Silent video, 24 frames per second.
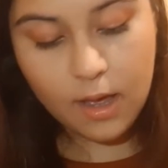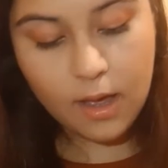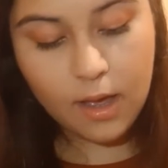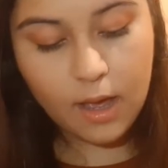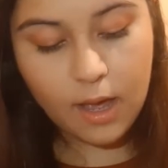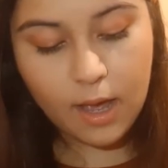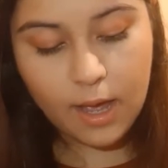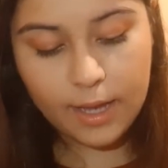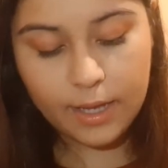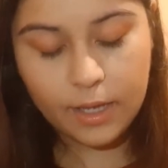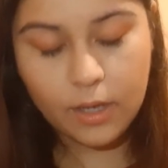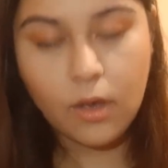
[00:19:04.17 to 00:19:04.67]

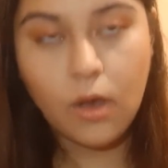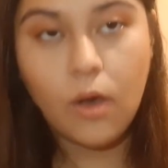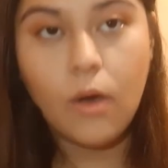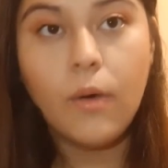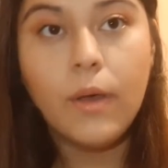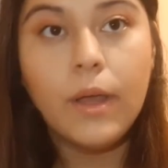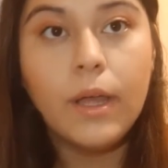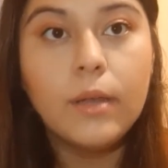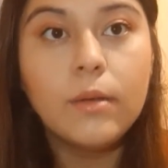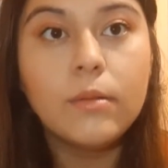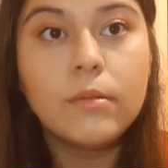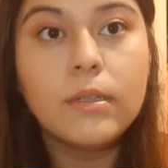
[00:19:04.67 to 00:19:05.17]
I go
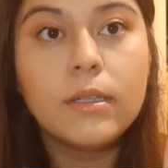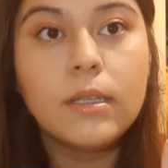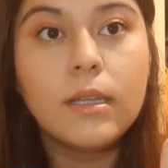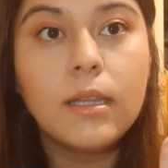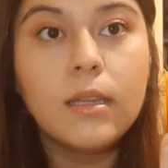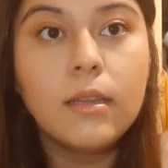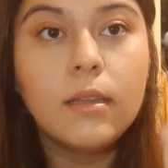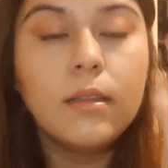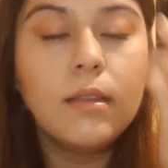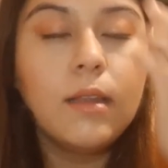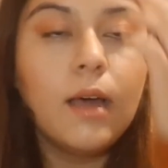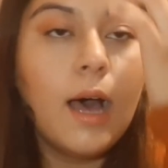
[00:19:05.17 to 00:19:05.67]
in with
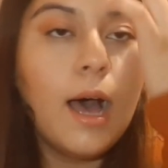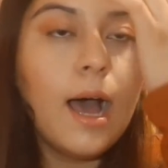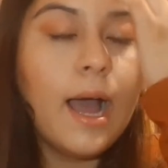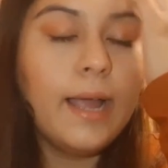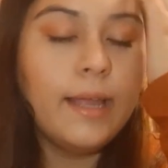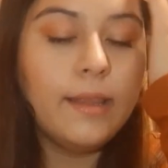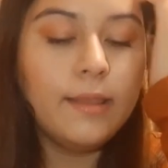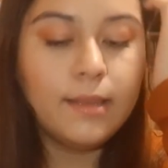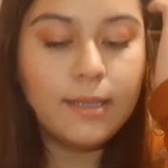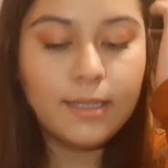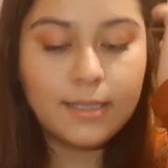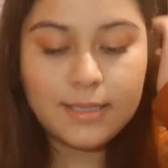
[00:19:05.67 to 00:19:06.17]

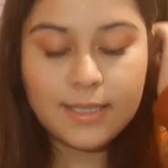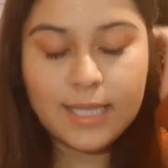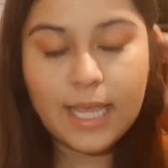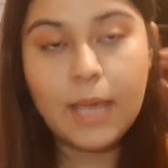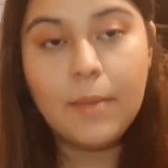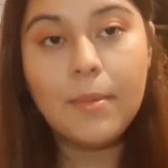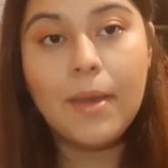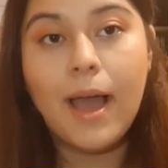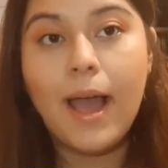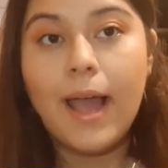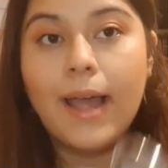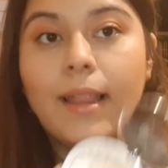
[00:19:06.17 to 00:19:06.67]
the
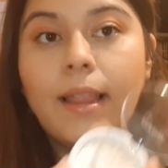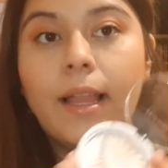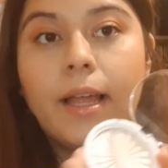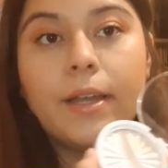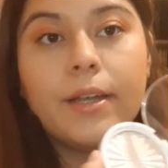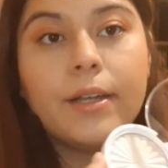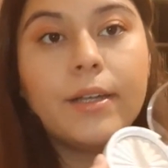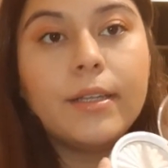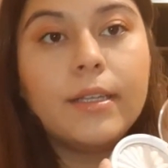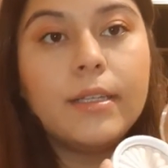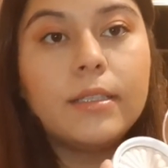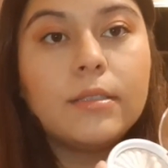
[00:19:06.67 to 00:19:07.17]
same
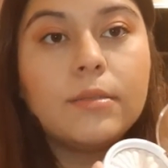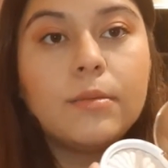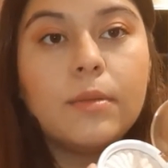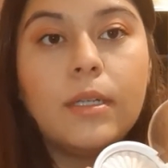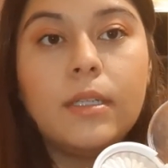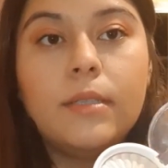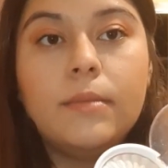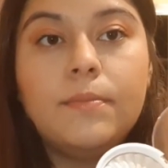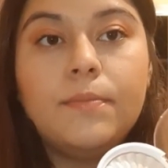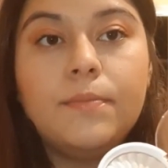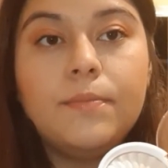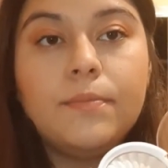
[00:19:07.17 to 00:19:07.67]
highlighter, this one.